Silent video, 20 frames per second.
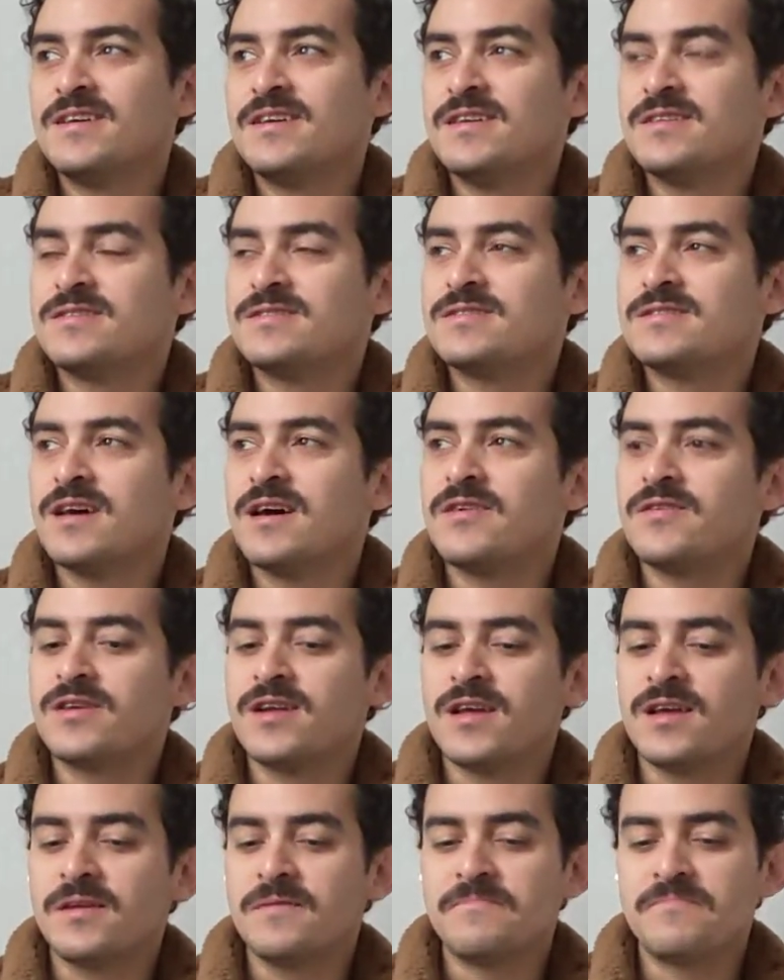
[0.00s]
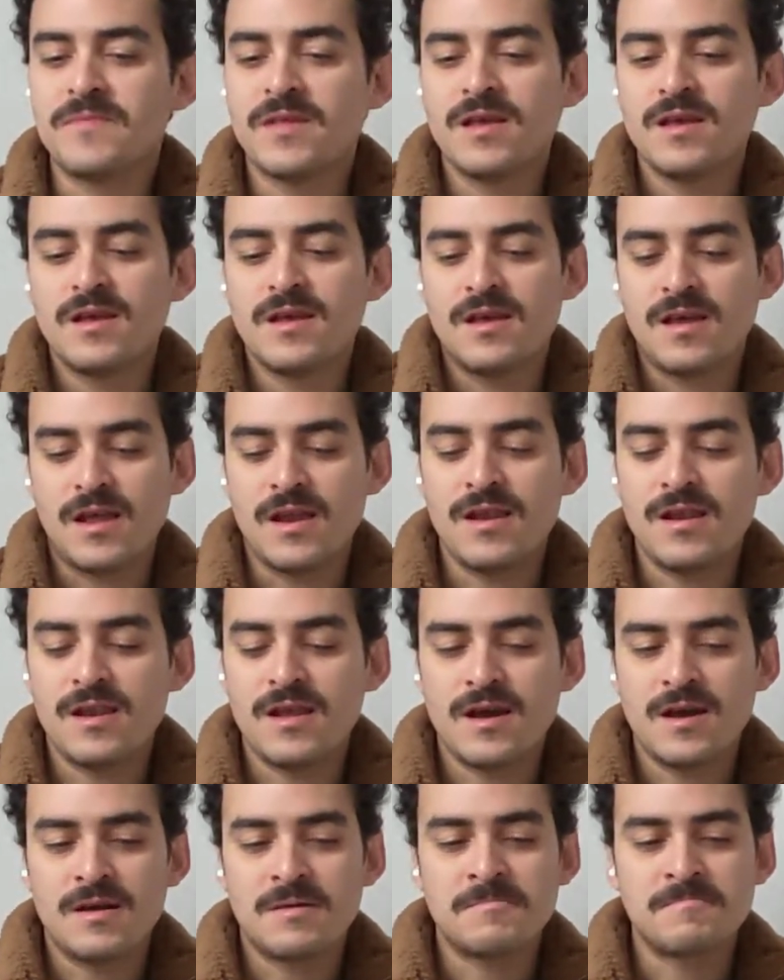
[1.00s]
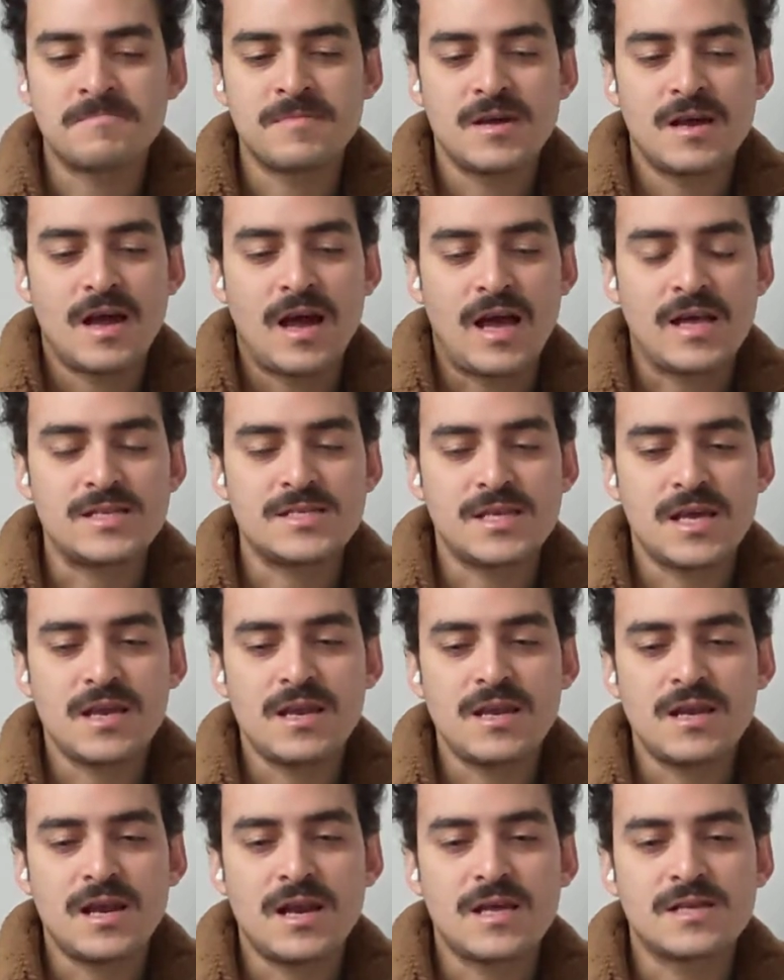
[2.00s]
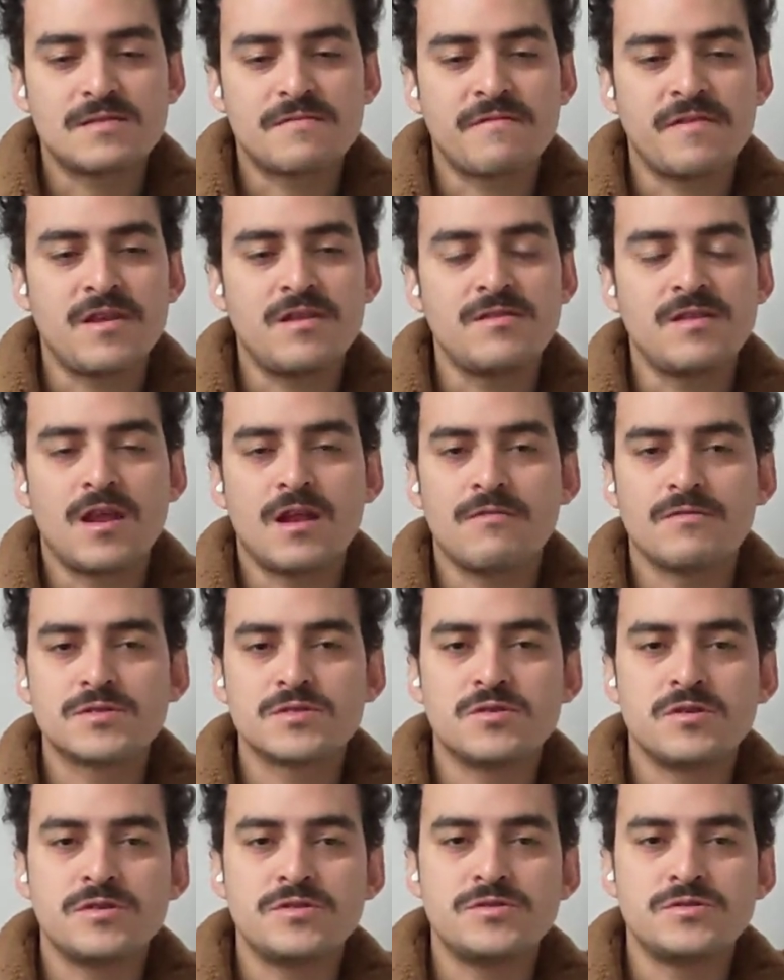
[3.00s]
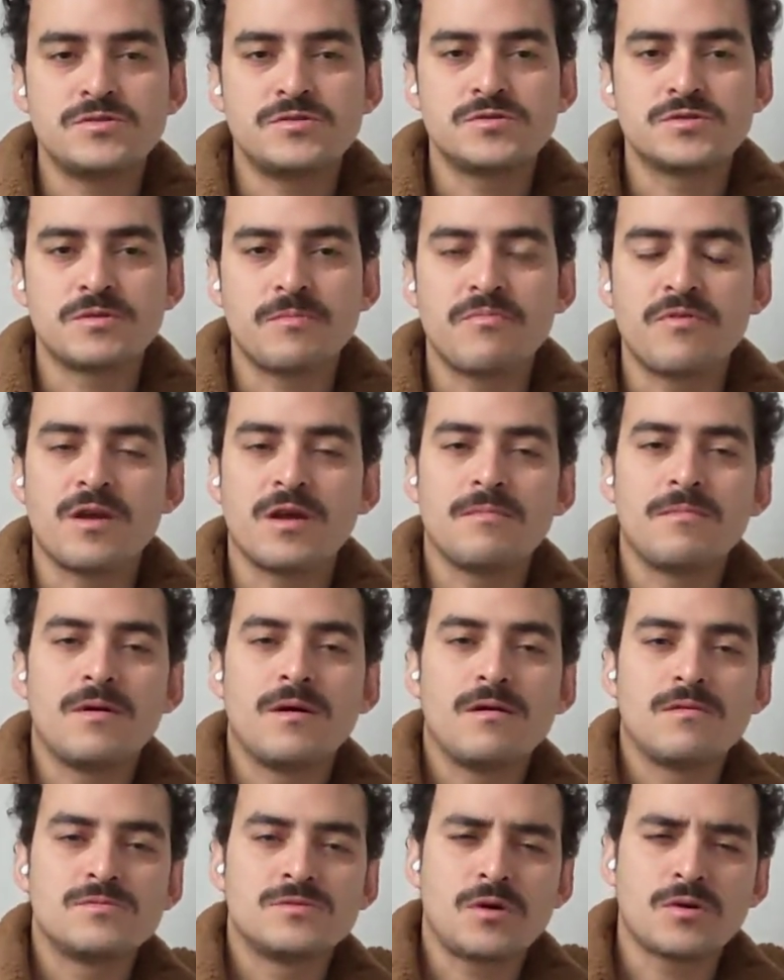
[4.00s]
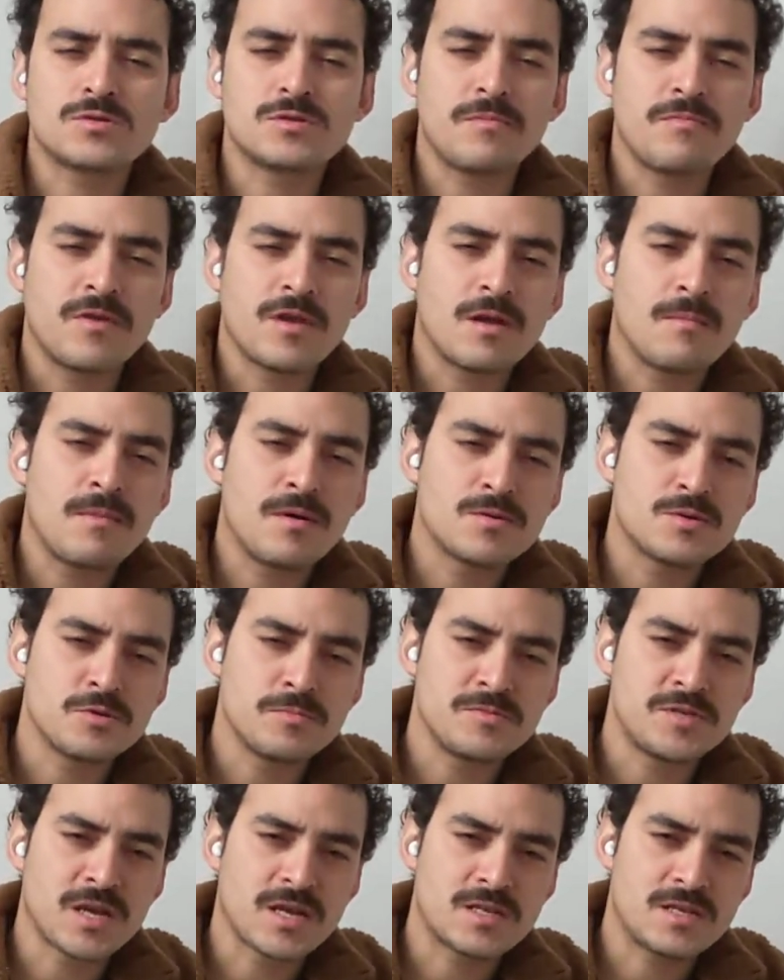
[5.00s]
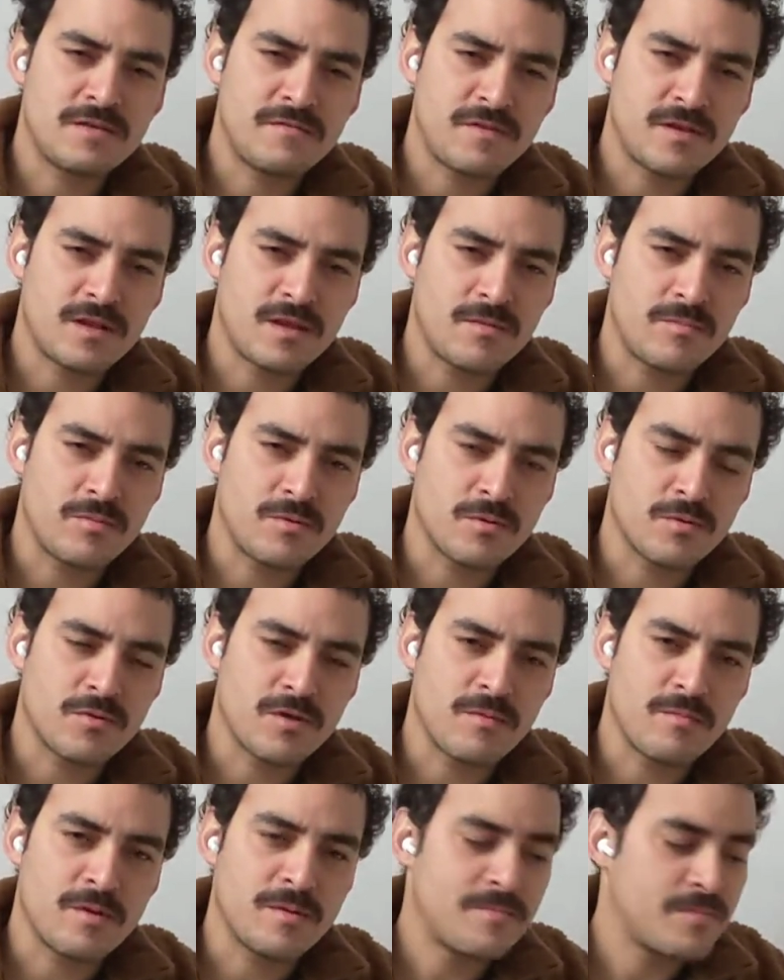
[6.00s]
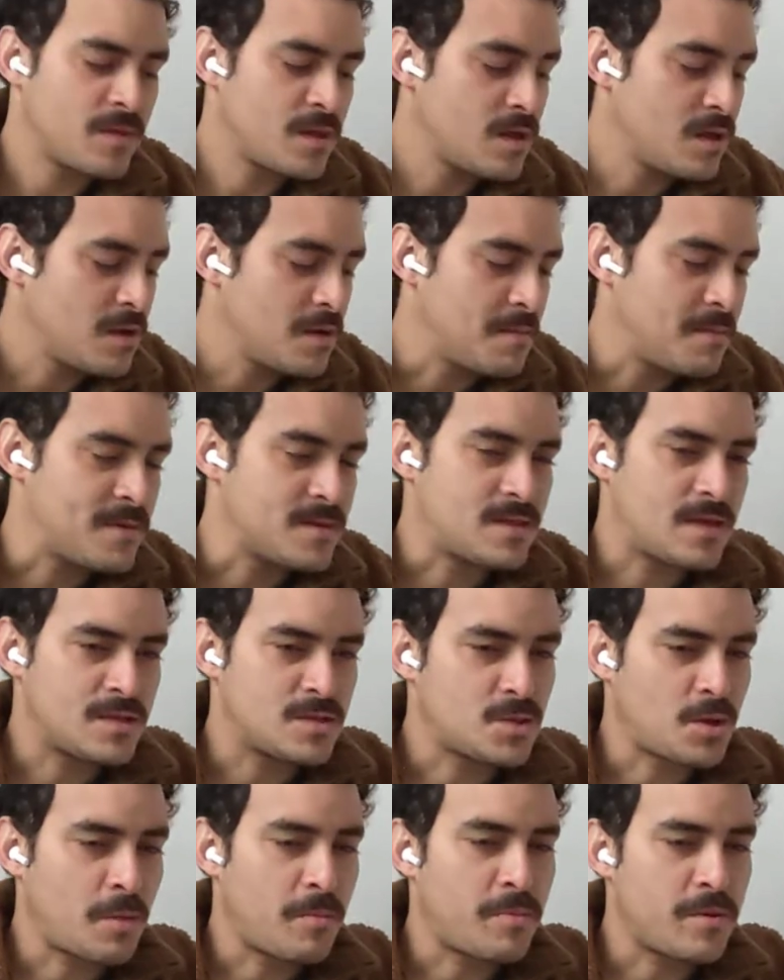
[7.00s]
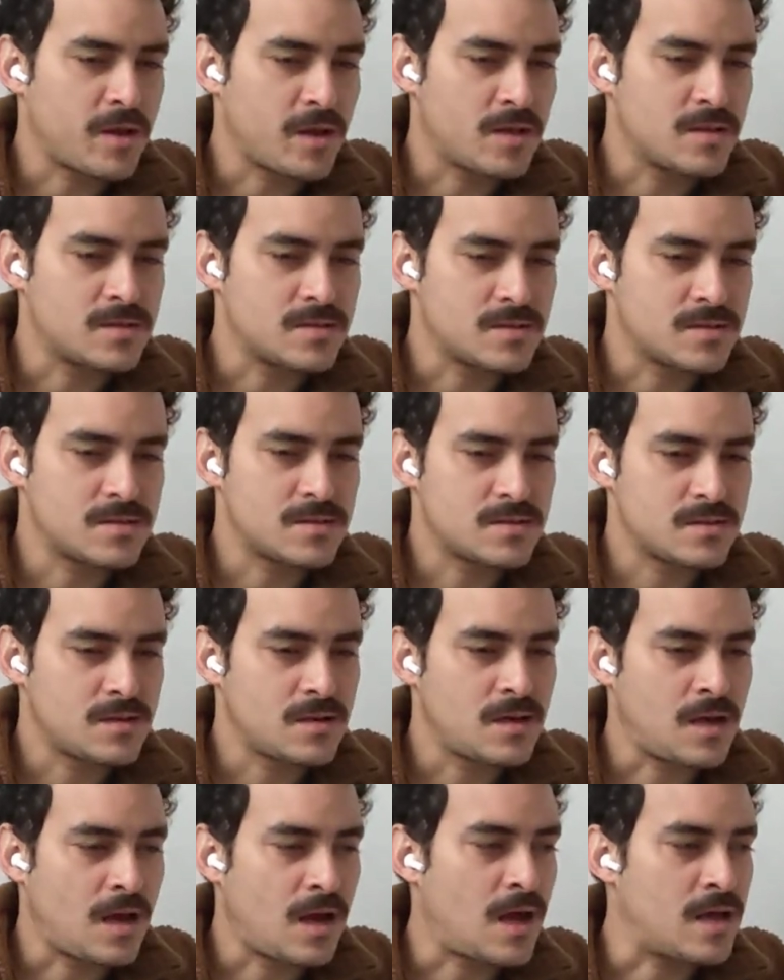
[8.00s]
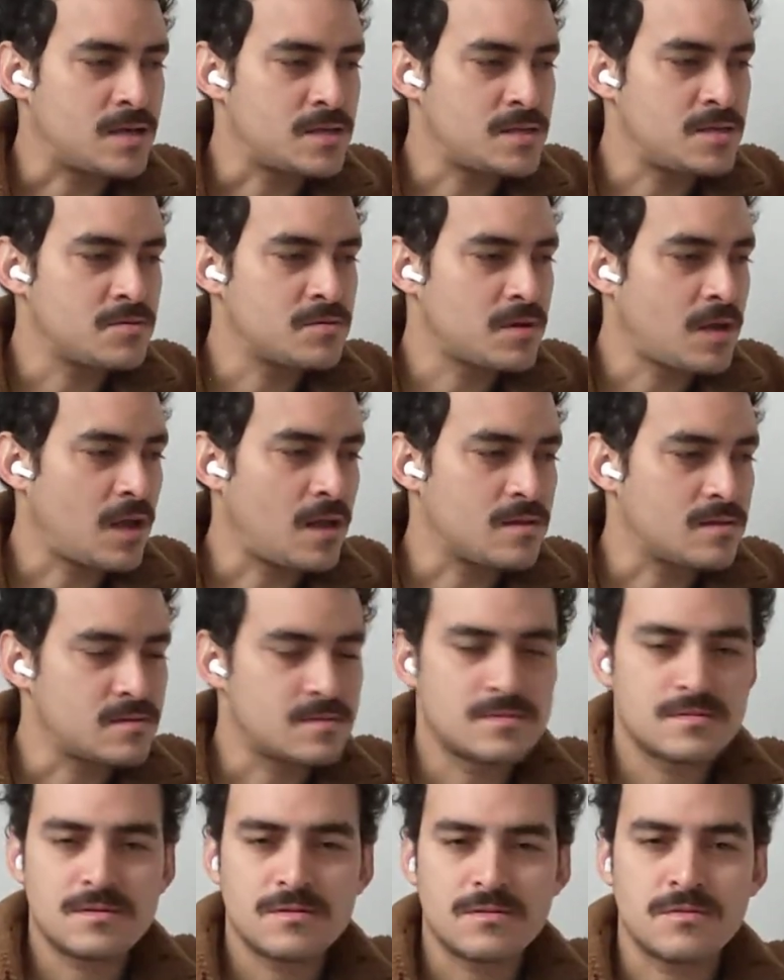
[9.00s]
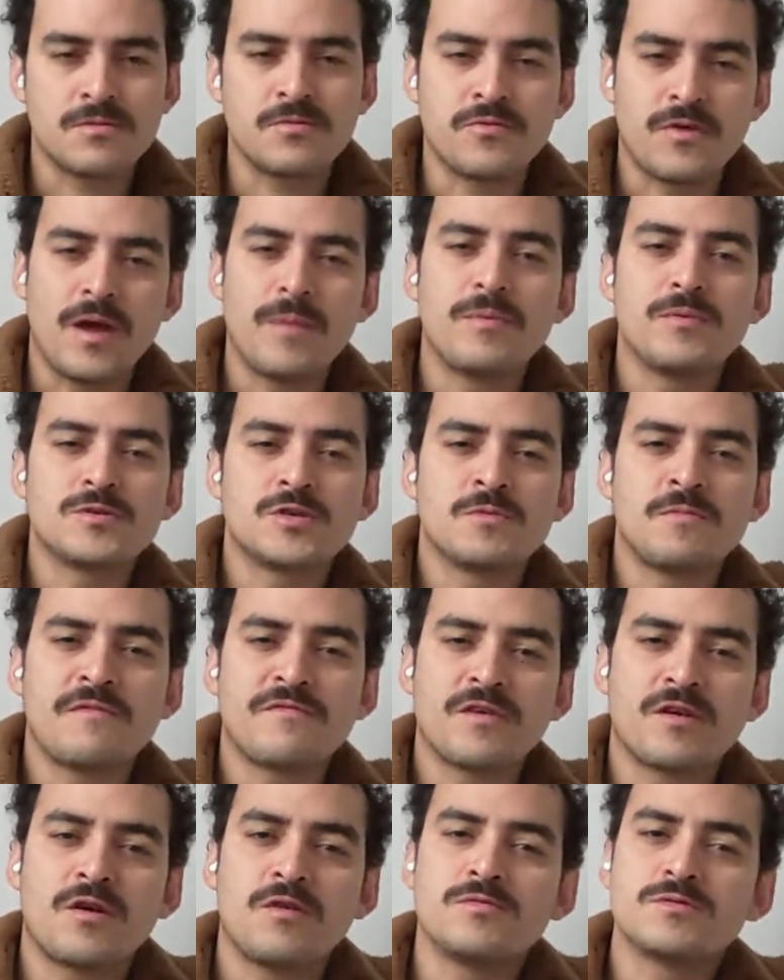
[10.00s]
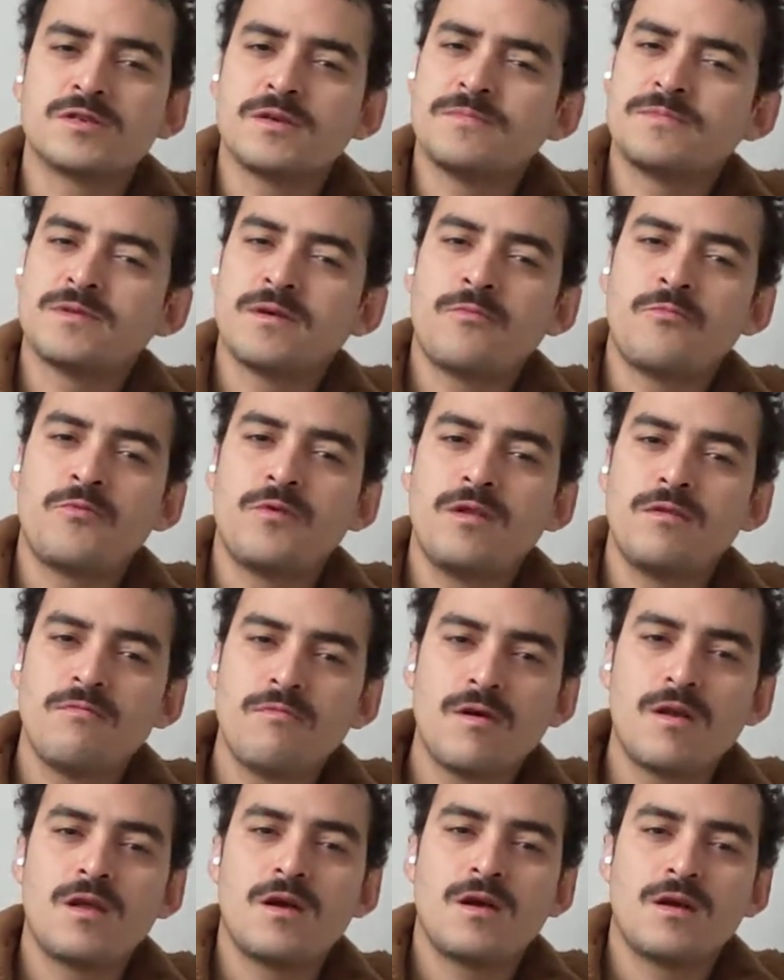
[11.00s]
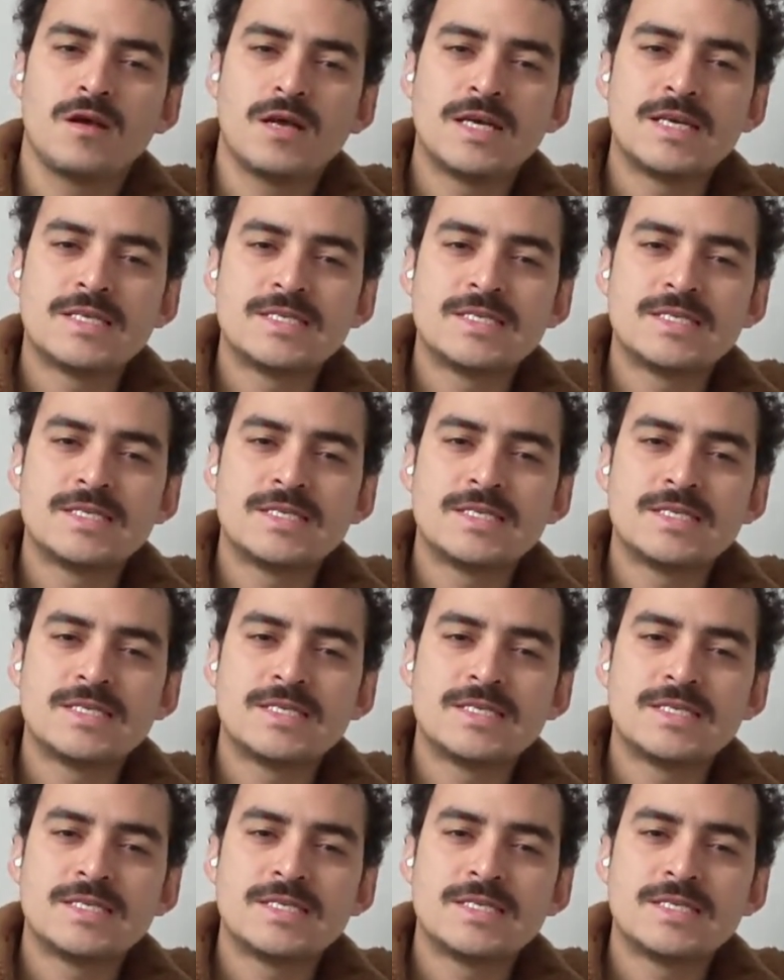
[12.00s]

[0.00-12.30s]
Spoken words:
It's Saturday. And I said in a last video that I was going to talk something about subjectivity in programming. But the topic is, I still can't grab some of the concepts I really want to